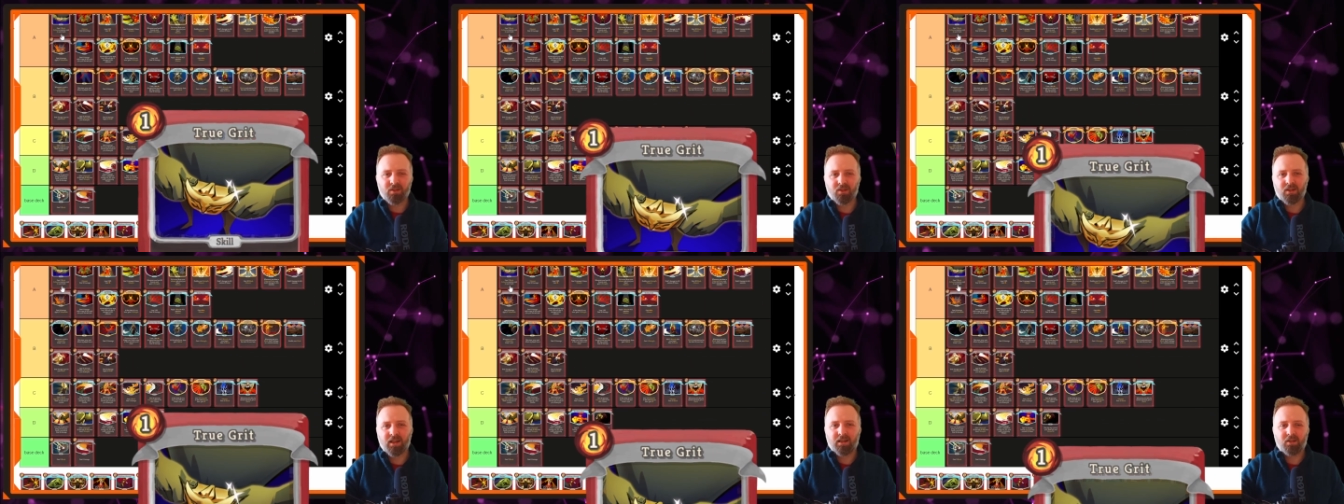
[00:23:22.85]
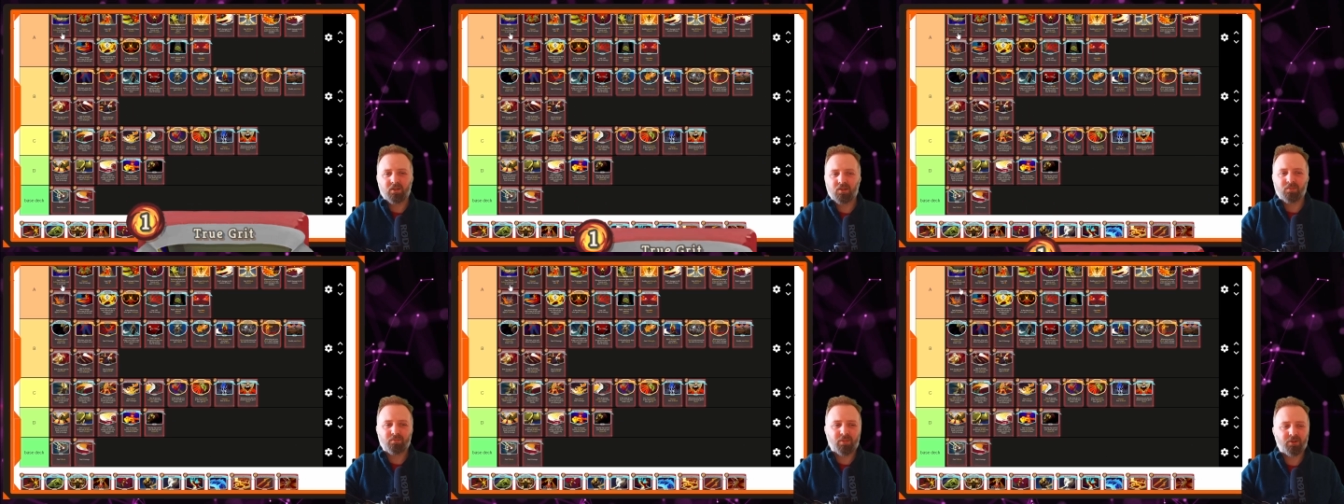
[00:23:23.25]
it kind of
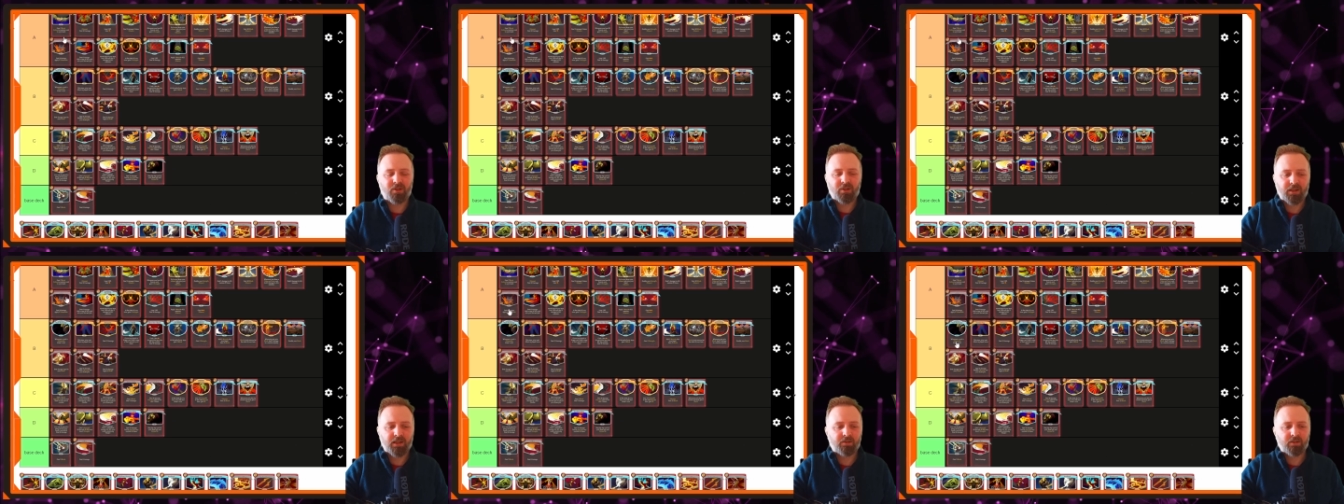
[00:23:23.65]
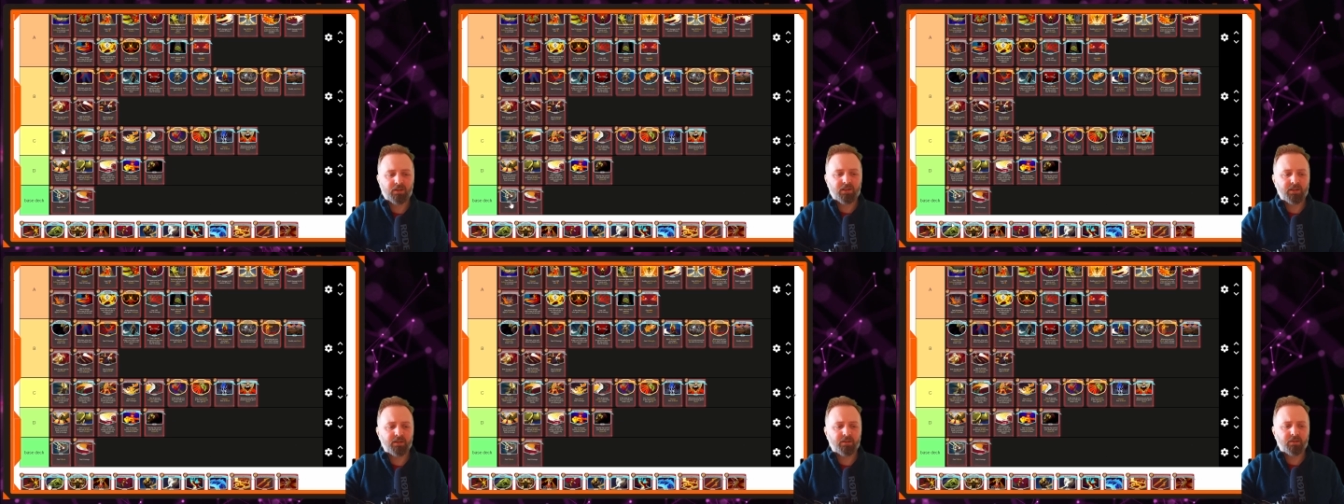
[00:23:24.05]
just puts it down a
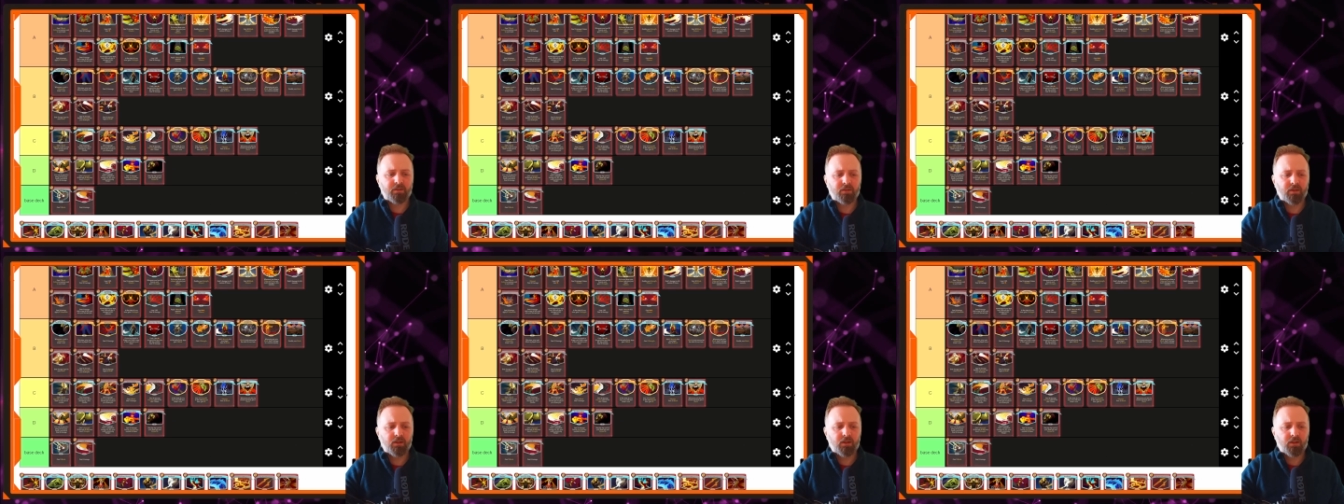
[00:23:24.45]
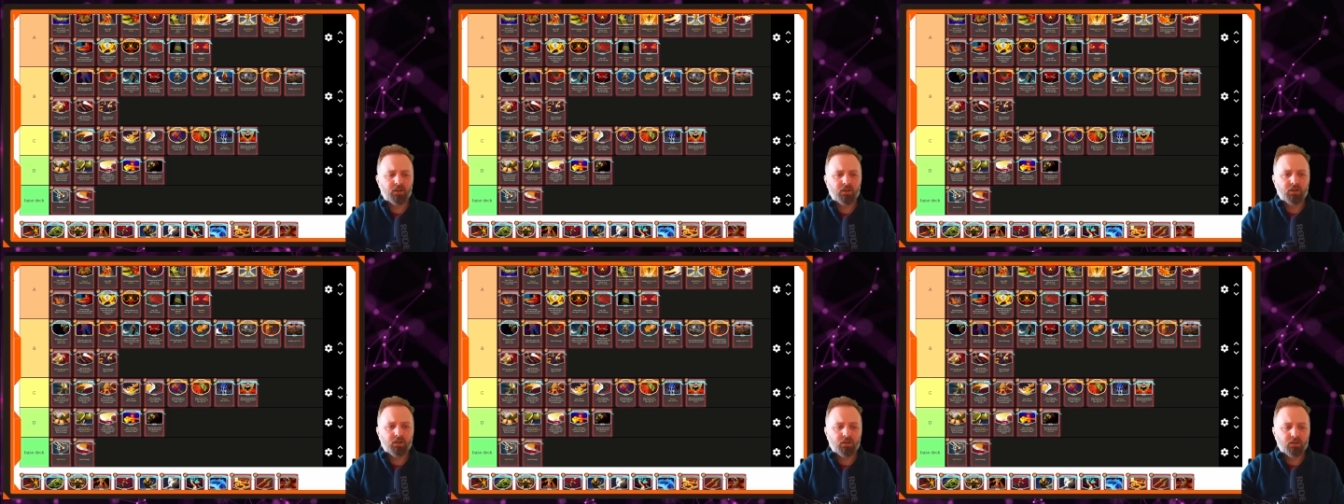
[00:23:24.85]
tier.
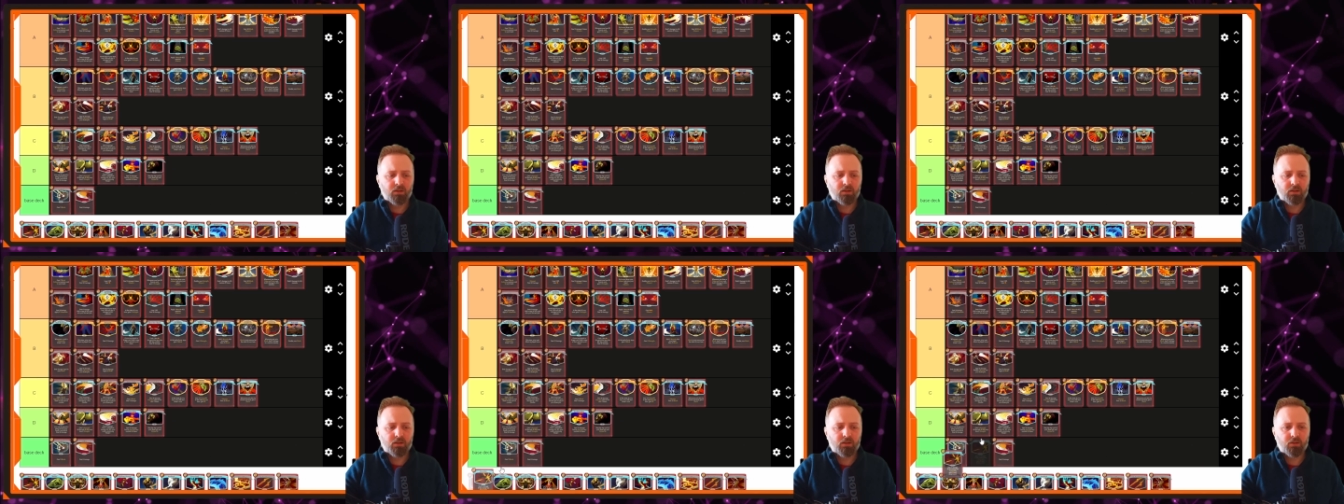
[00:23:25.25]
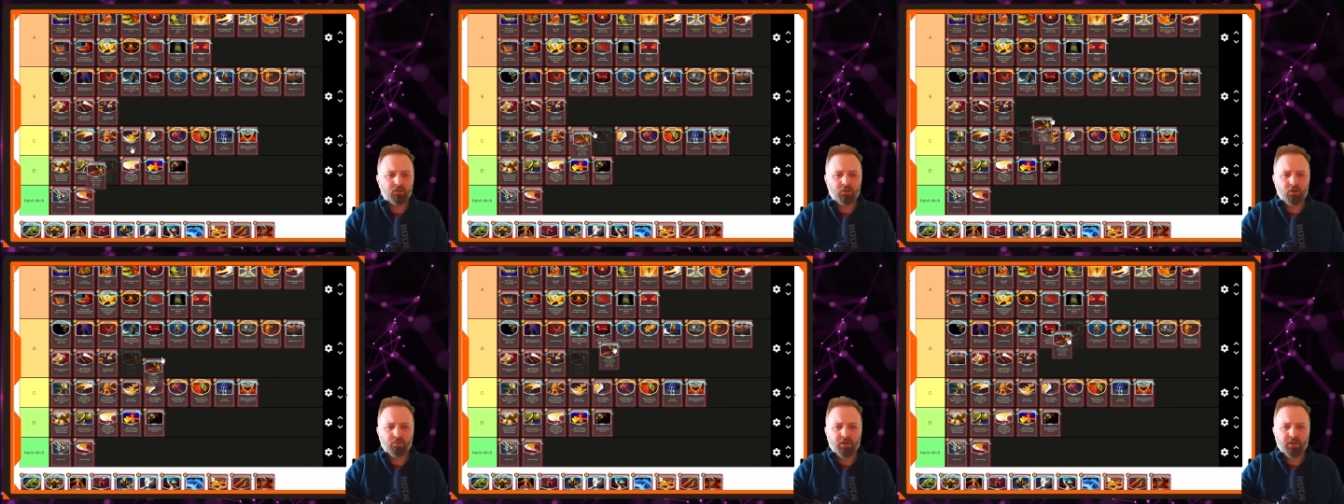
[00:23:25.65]

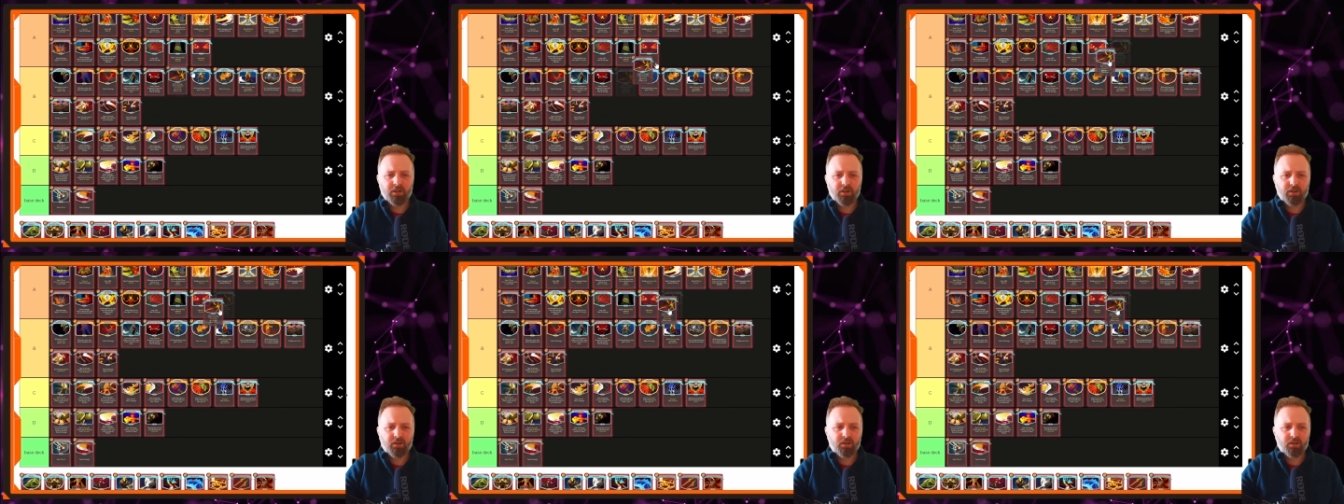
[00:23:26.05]
Dropkick.